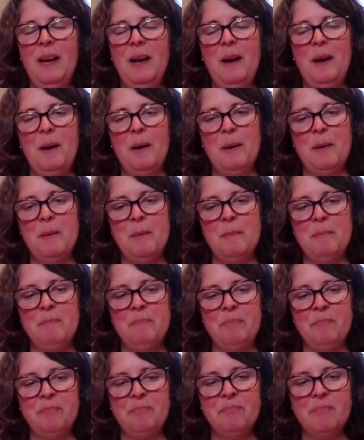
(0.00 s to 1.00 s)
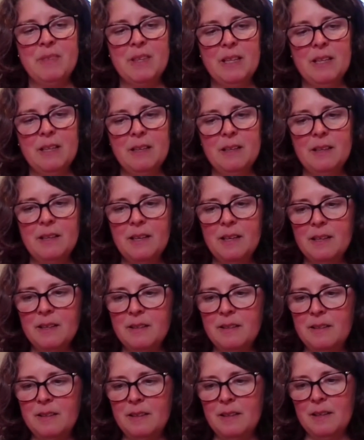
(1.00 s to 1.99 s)

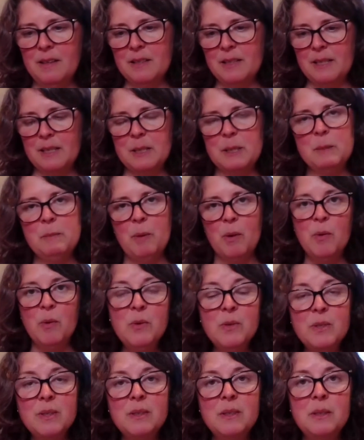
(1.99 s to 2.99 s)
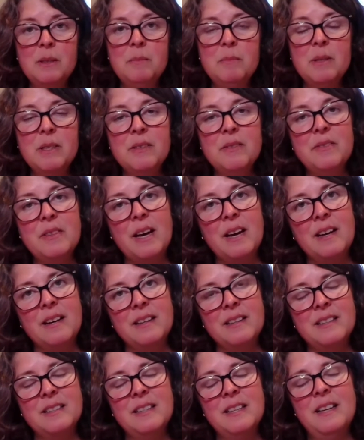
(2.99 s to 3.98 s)
can expose a little bit of
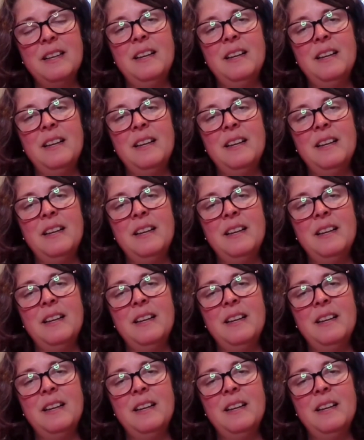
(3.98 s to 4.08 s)
that